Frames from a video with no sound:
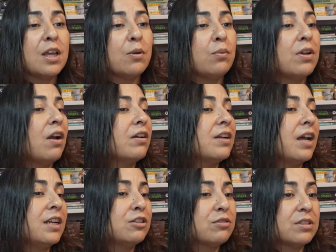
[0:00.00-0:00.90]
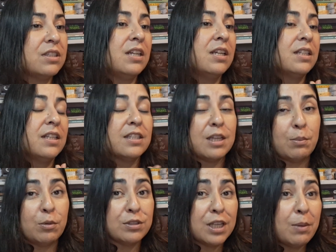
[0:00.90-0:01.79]
that we are not interested in the
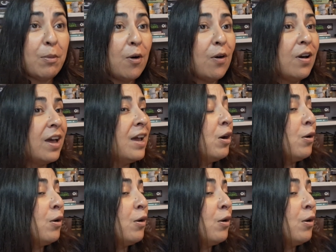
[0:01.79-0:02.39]
same old.